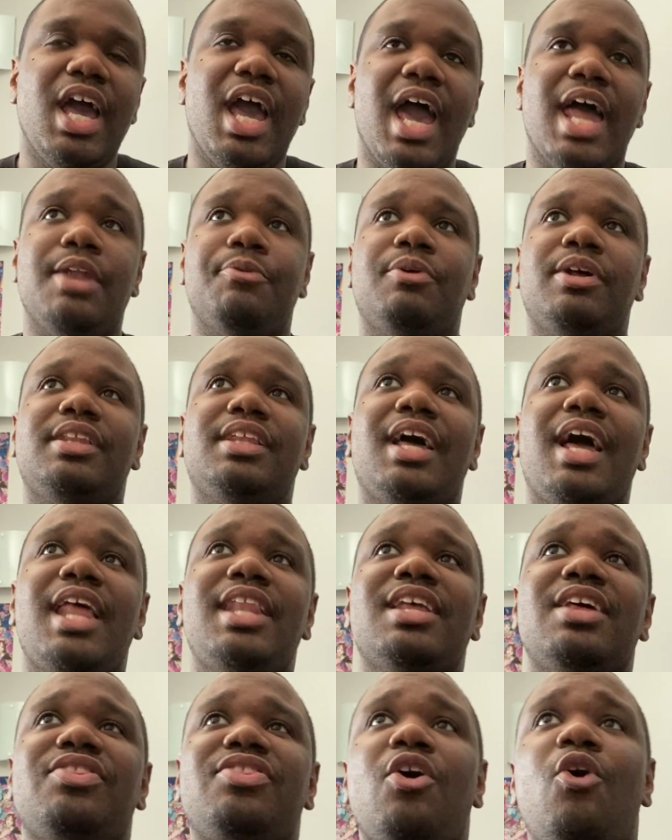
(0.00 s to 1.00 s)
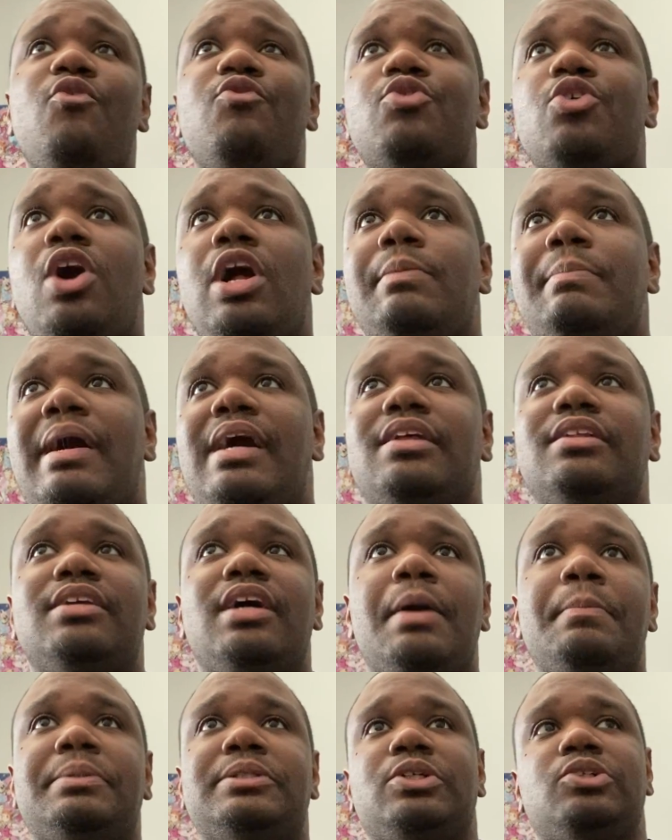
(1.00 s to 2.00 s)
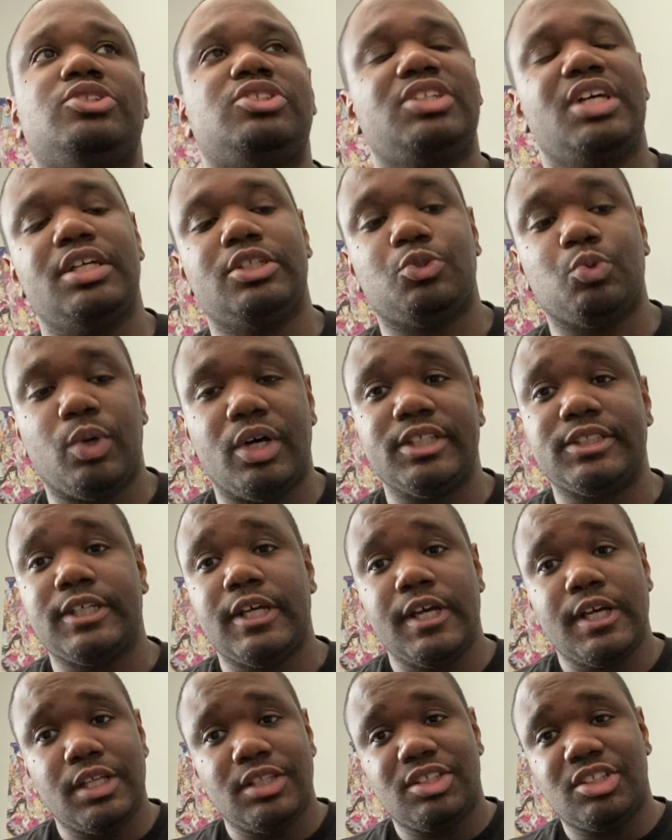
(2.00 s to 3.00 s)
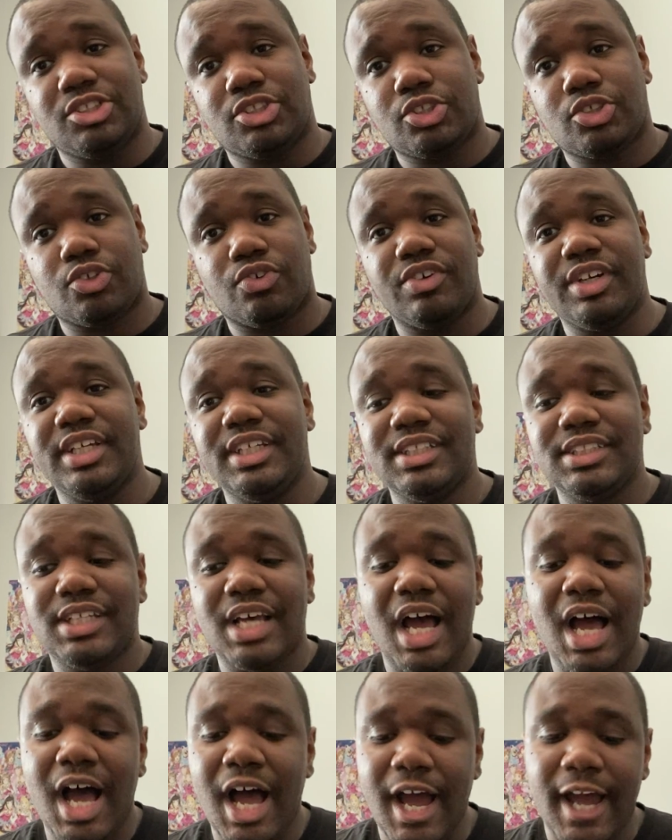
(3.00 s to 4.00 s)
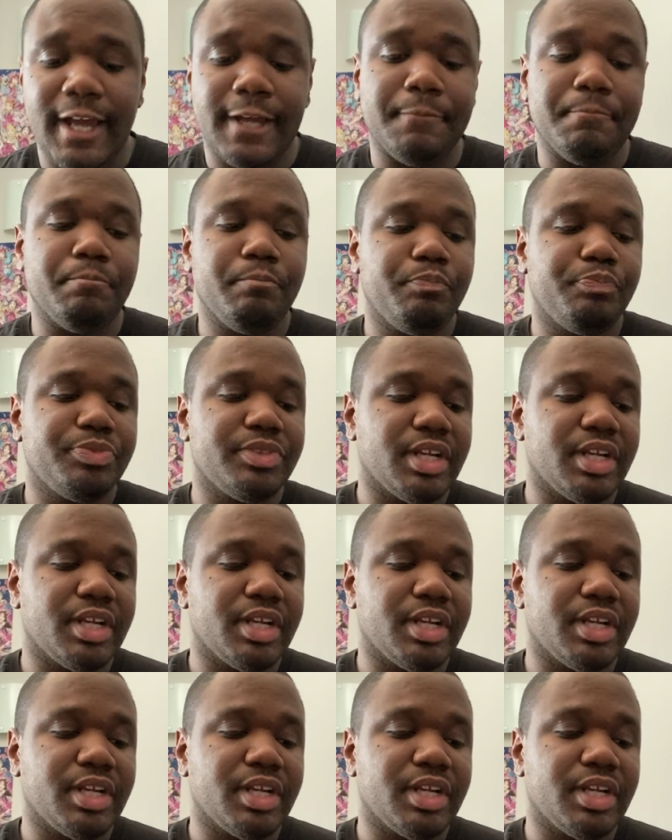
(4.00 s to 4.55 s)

And the overall about episode 6 was the screen time